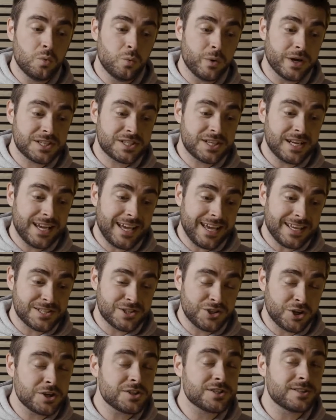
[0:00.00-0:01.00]
which is
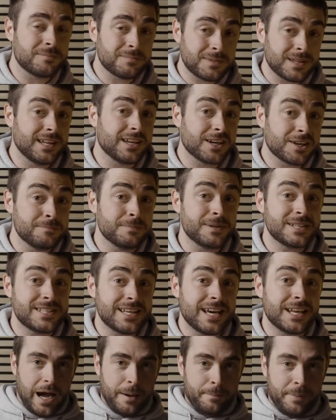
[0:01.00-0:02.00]
not something that can be
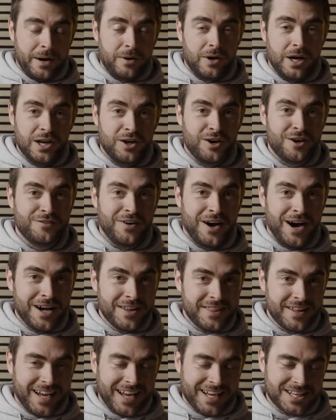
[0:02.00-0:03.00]
said about a lot of
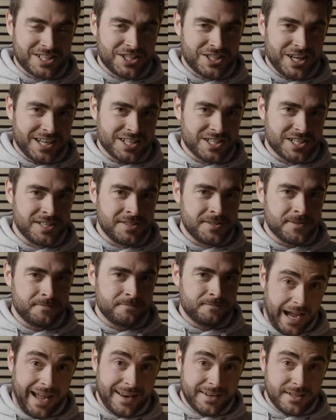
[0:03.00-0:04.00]
other exchanges.
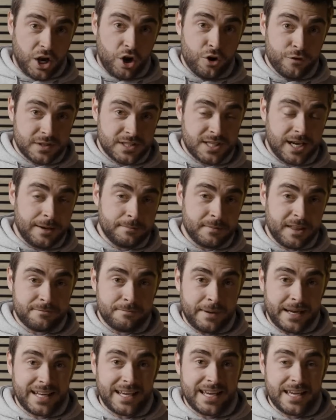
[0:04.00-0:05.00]
And over time, they've
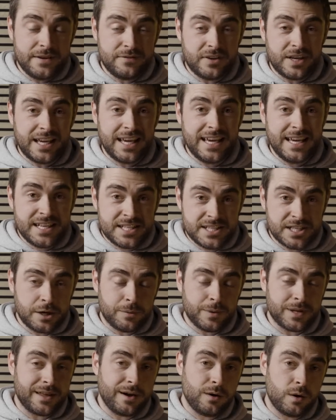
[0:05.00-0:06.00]
made it even easier
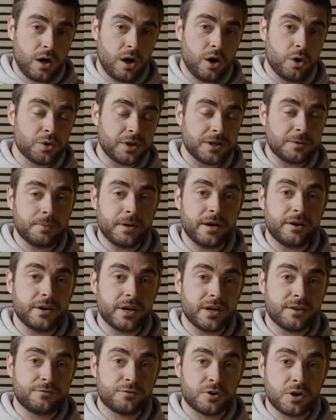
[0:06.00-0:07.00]
without a holding
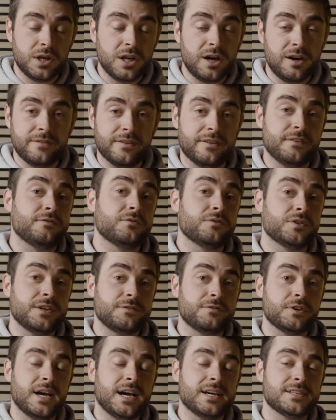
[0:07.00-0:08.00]
period for a lot of
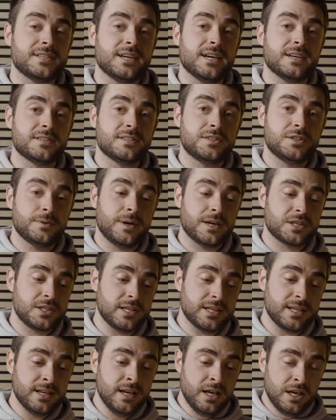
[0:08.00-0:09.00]
different assets to
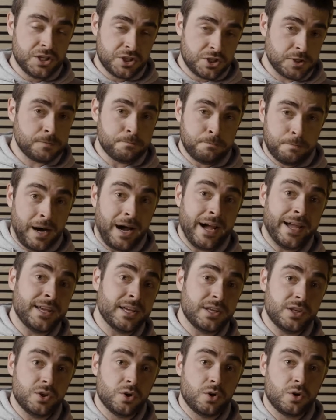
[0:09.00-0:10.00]
actually just buy
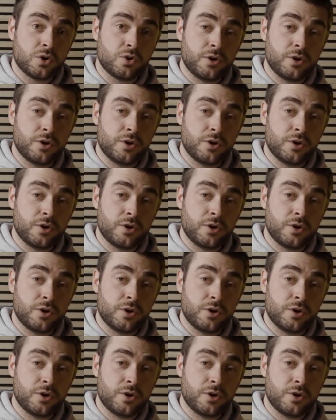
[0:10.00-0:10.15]
your